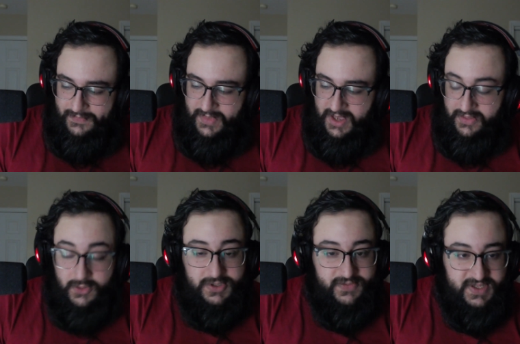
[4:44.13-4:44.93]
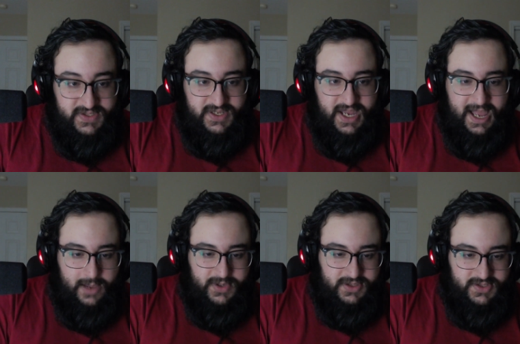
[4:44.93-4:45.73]
uh, those events did not
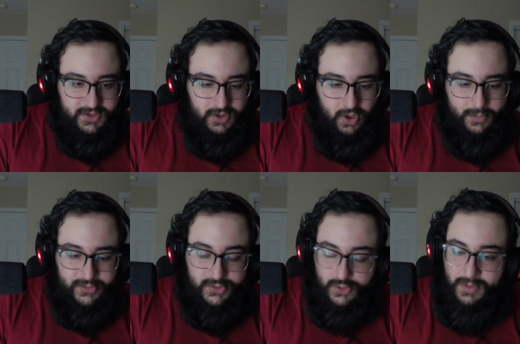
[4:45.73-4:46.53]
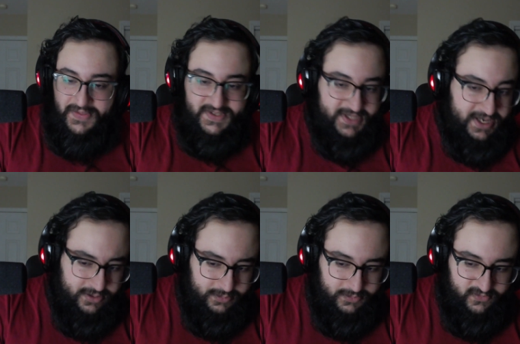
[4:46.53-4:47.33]
happen until almost 2 months
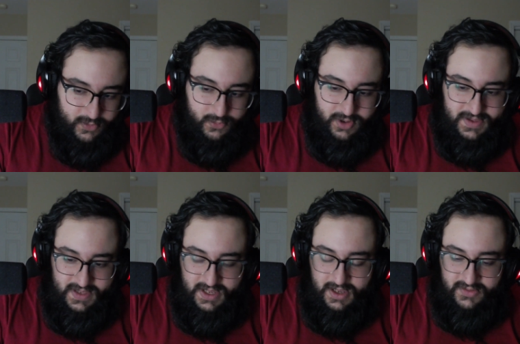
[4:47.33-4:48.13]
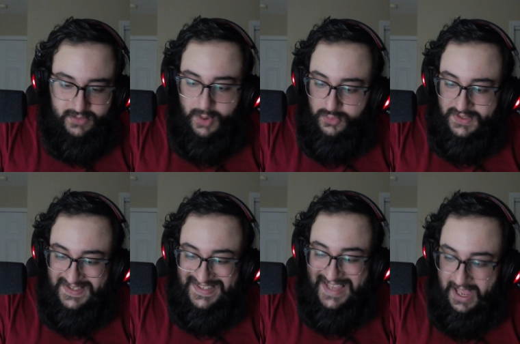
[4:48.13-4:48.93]
later from when the supposed
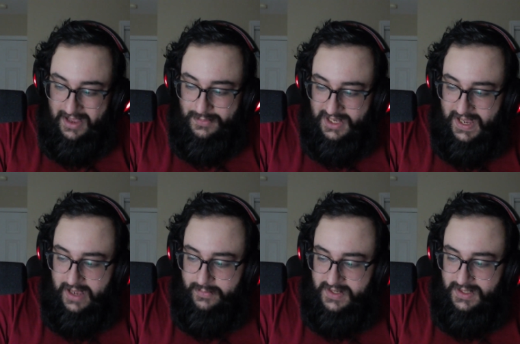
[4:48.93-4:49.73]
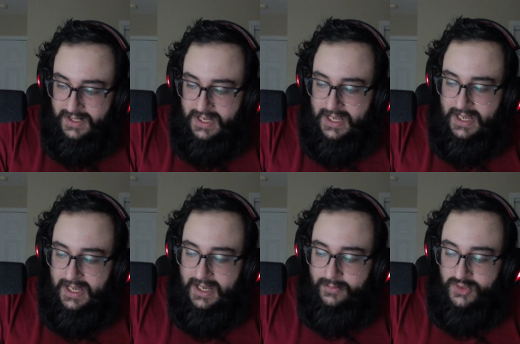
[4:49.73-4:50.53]
scam happened.
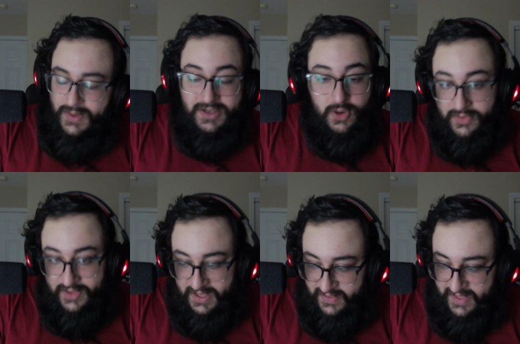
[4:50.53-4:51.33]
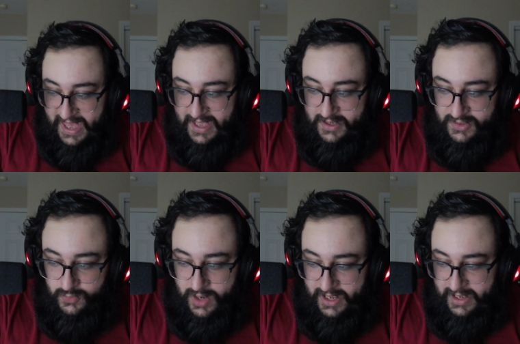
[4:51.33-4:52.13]
Um, so I don't think that
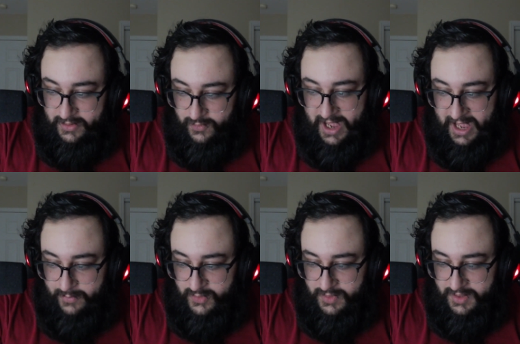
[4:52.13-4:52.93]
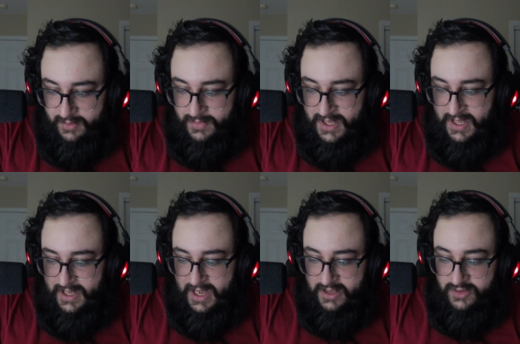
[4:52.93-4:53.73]
is what ha- what happened with him.
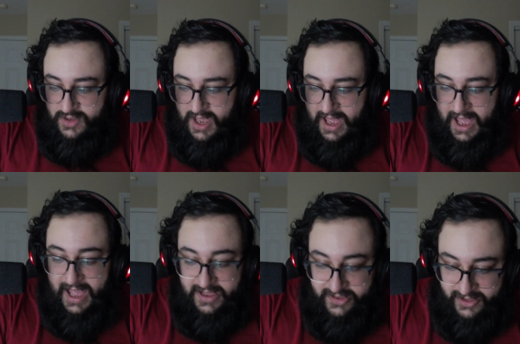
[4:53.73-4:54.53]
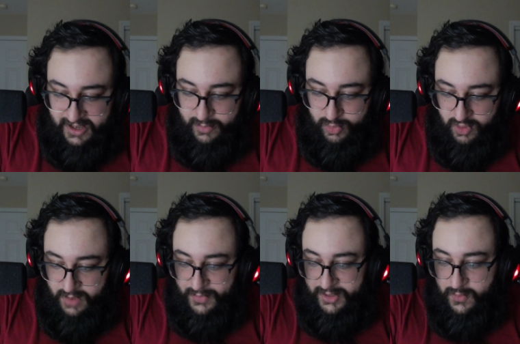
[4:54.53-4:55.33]
I I think
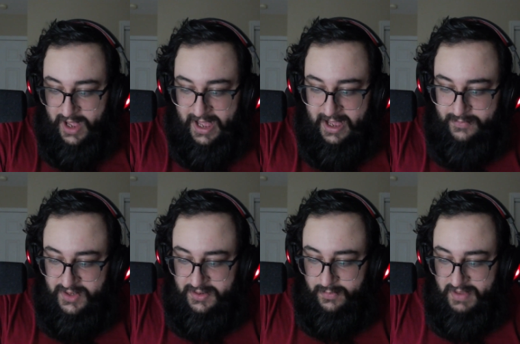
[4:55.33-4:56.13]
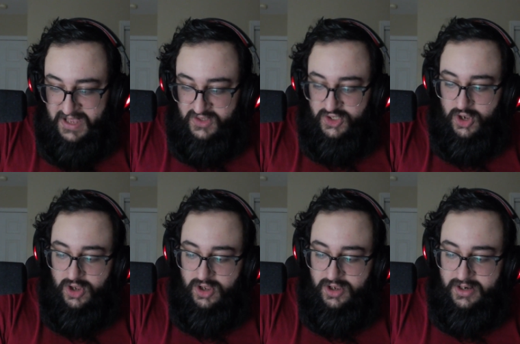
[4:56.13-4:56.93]
probably what happened, based
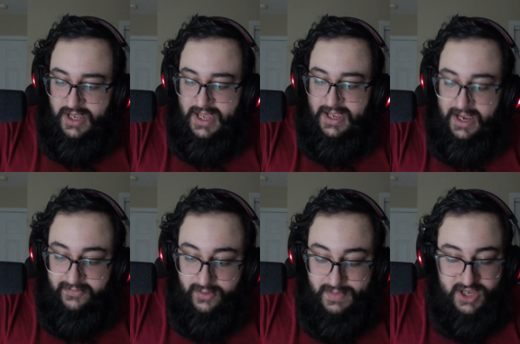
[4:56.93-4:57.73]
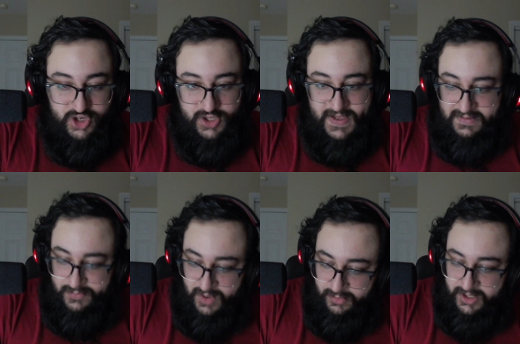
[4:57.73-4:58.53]
on information that is
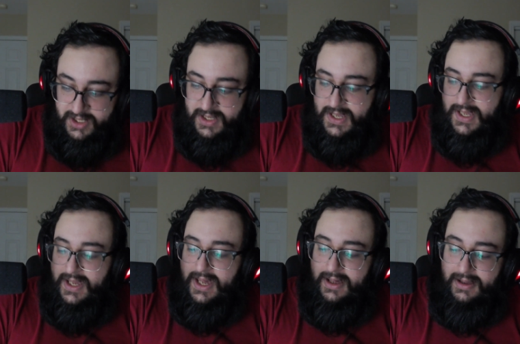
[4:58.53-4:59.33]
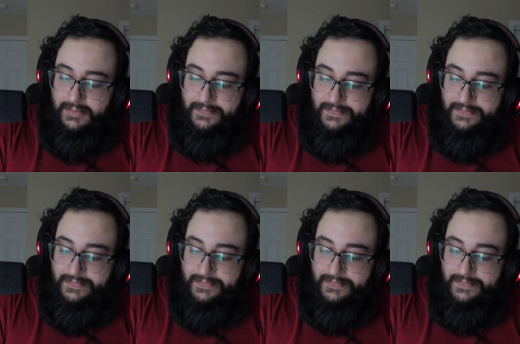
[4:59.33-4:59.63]
public, um,